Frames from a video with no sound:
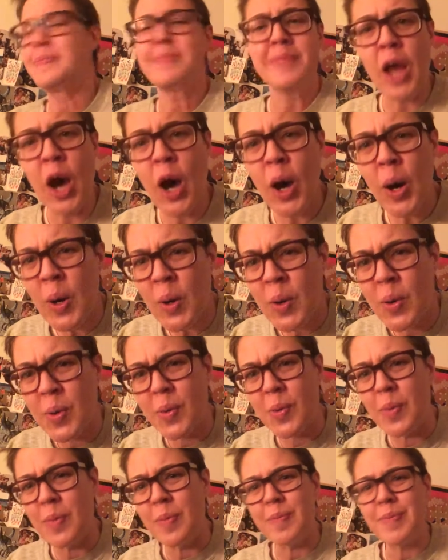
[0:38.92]

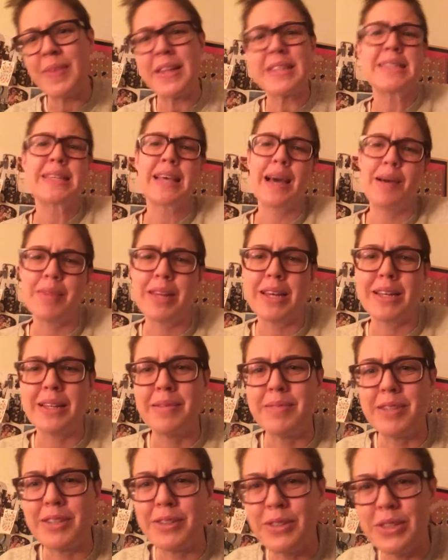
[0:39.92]
No. That's a comedy
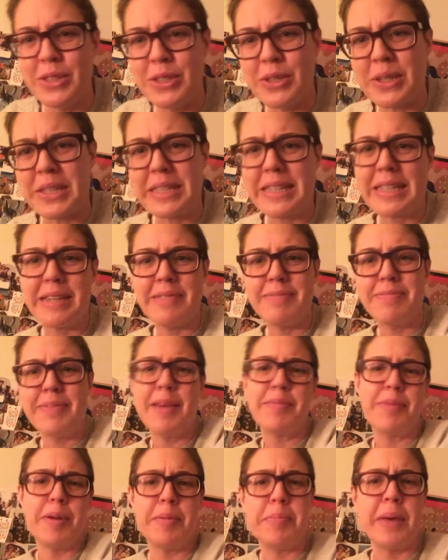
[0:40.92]
club here in New York that
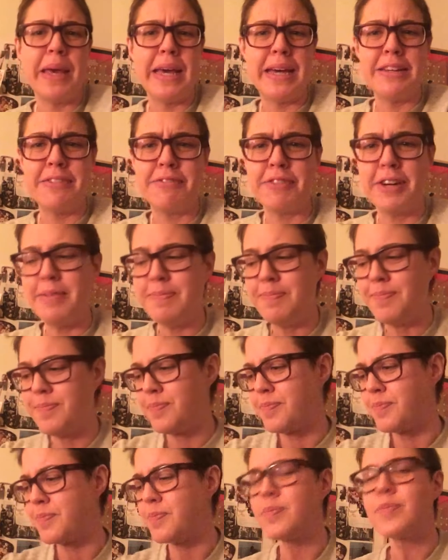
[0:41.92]
I've been banned from.
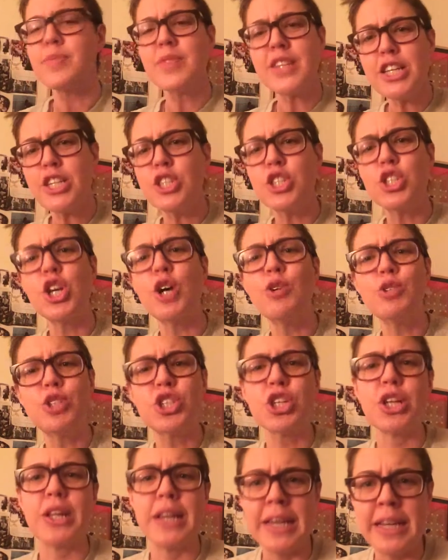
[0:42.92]

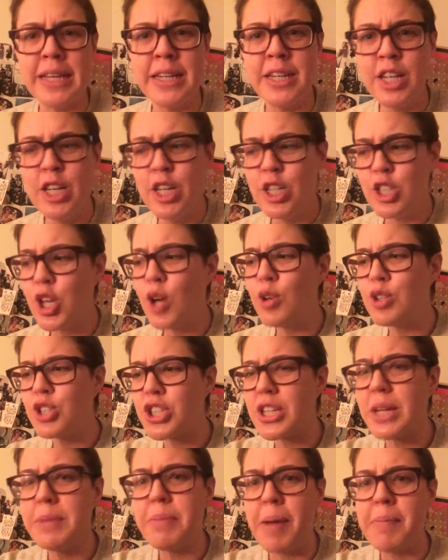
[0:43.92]

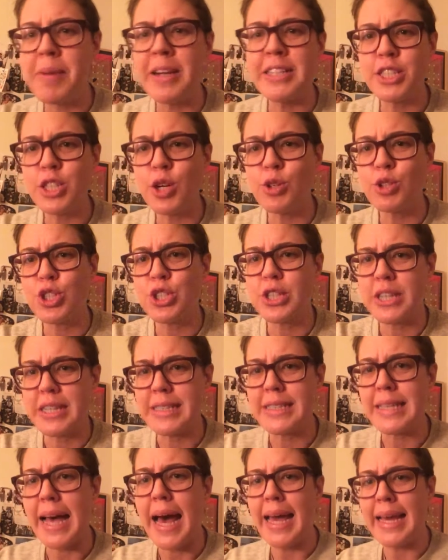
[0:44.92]
Socially, by my social
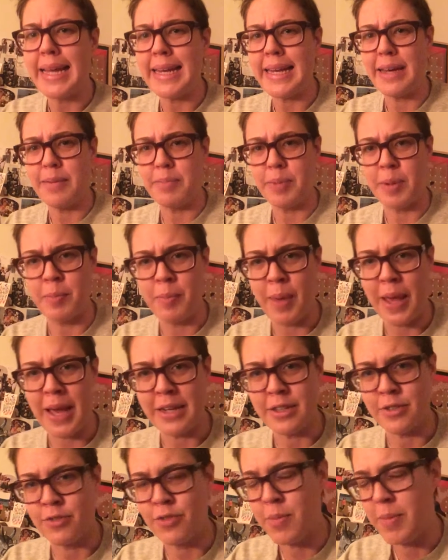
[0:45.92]
anxiety, I've been
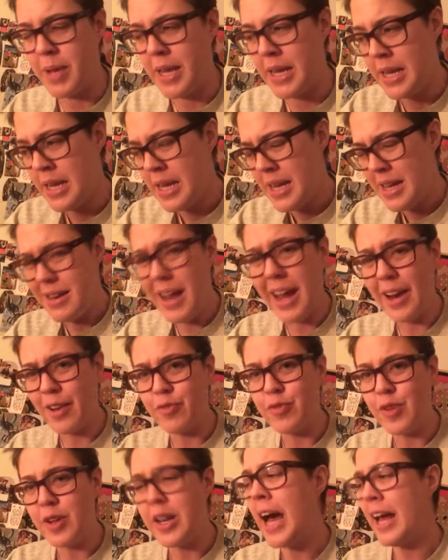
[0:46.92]
banned from it.
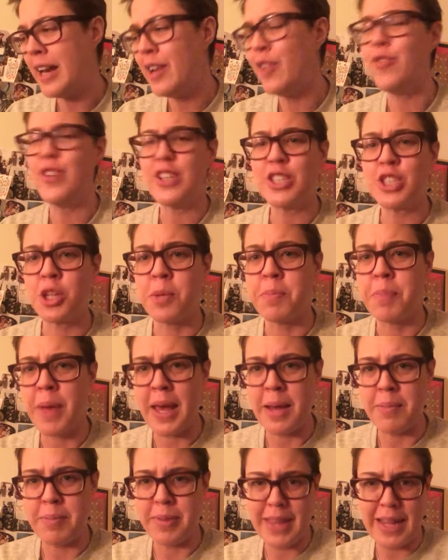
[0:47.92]
Not an official
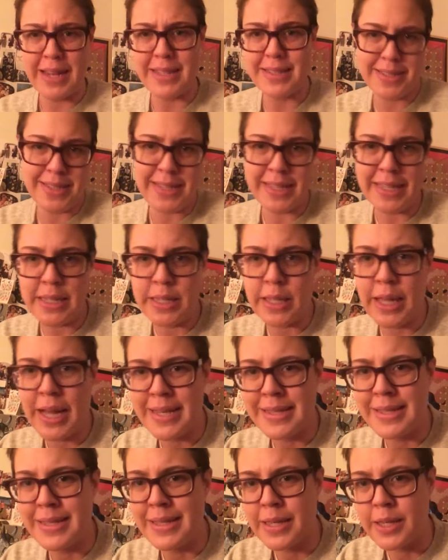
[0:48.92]
ban, but that is the
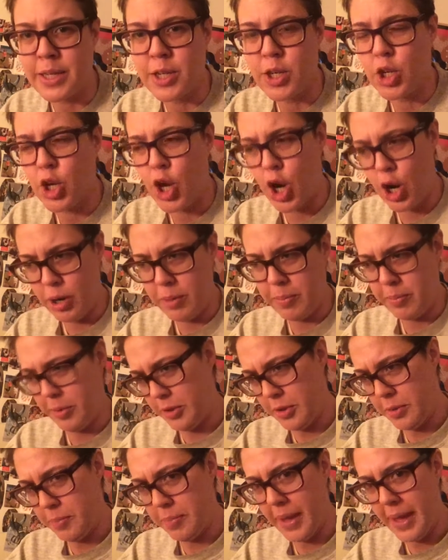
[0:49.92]
classic Kara
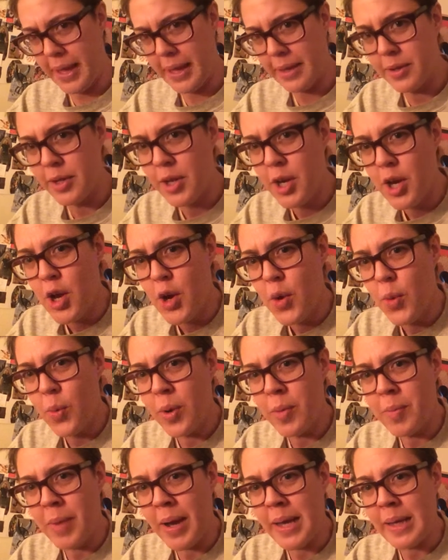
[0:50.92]
Buller ban,
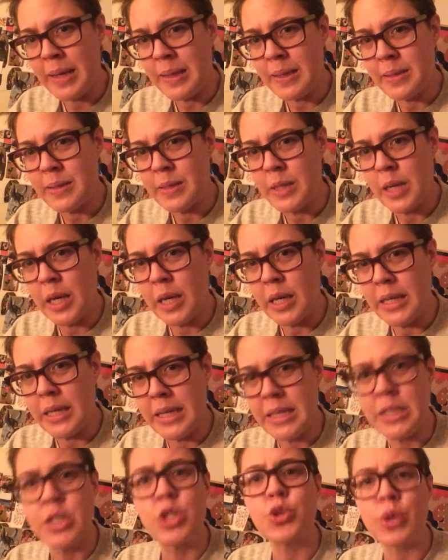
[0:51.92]
where my
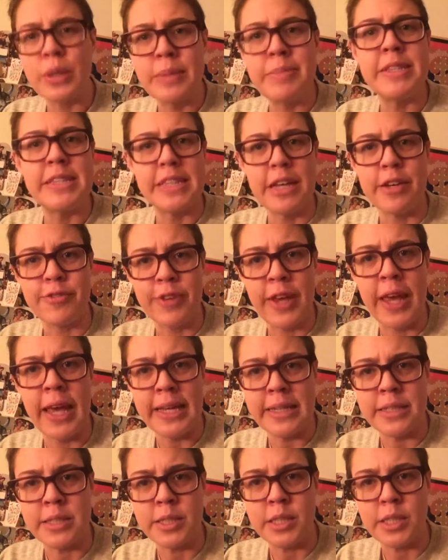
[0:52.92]
extreme
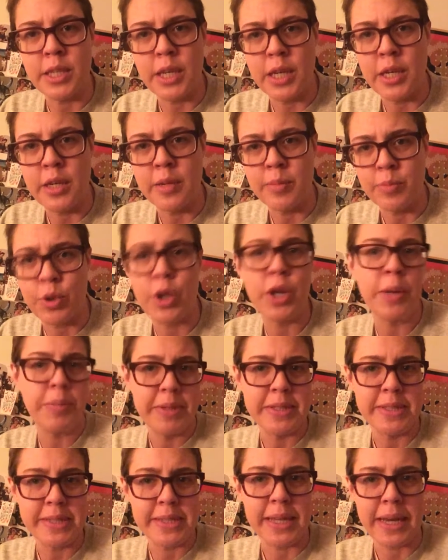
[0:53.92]
self-hate
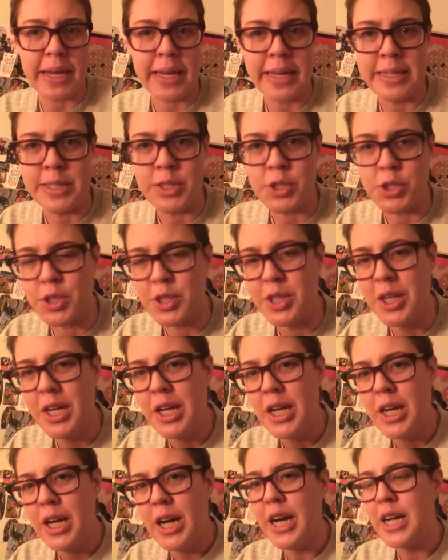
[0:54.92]
prohibits that I enter
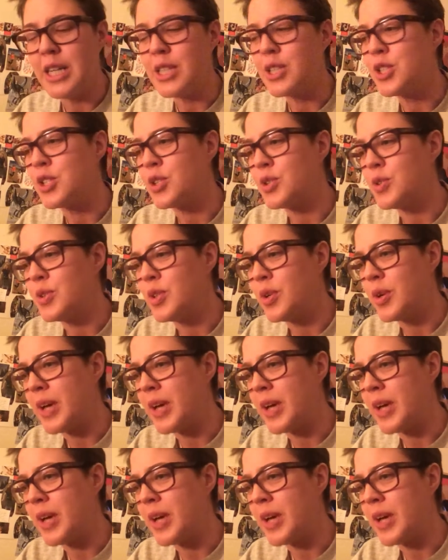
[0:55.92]
certain